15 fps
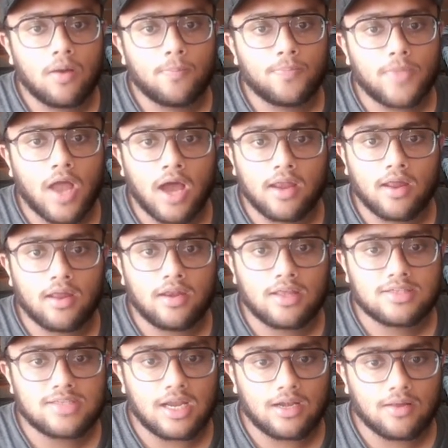RRA
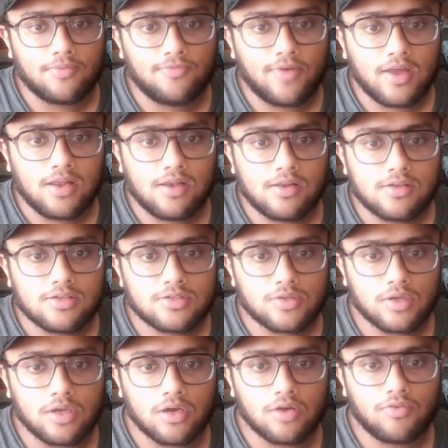setup file. So
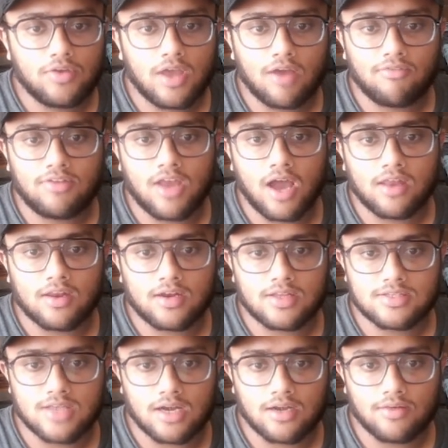here we have the RRA
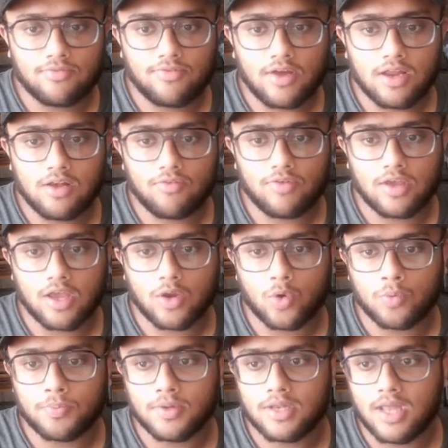setup file. We can
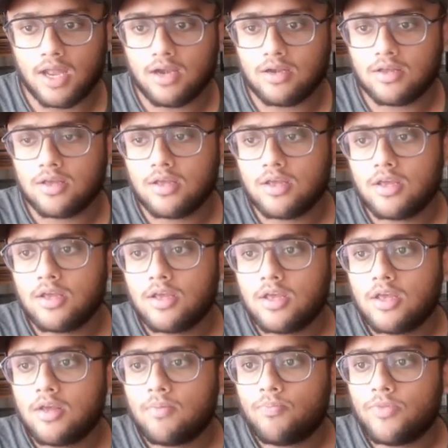open that.
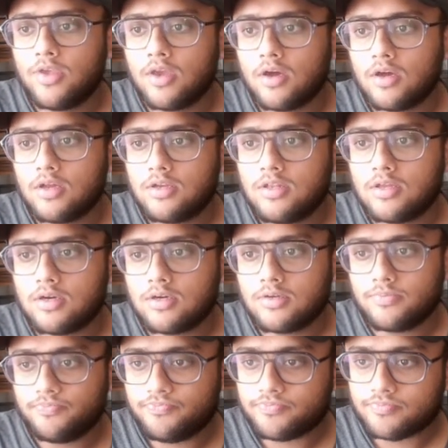Here the
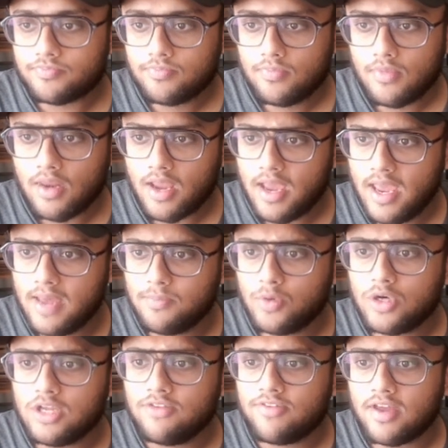
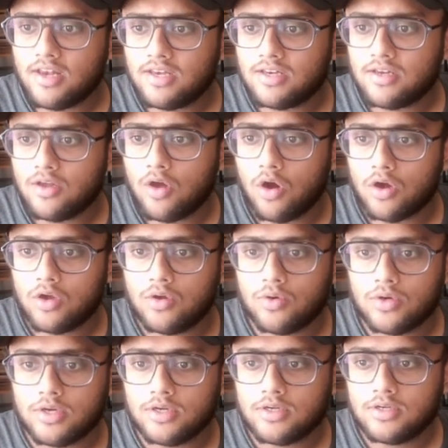MOT file got
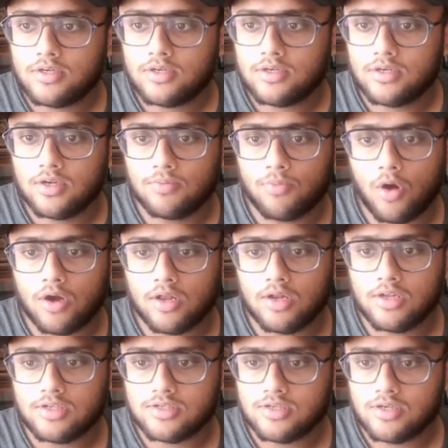loaded, the model
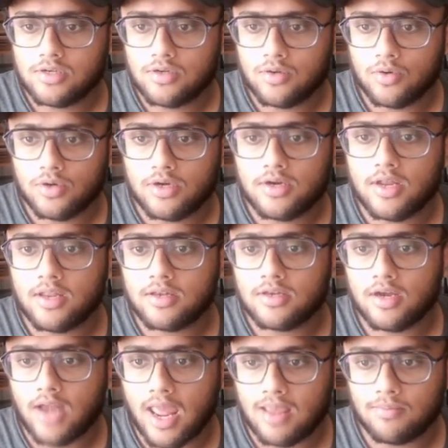is loaded, and the
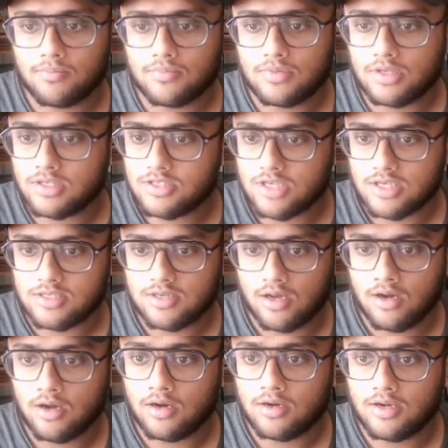time is just
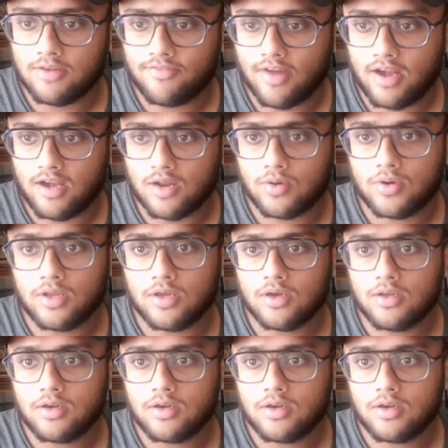defined out here.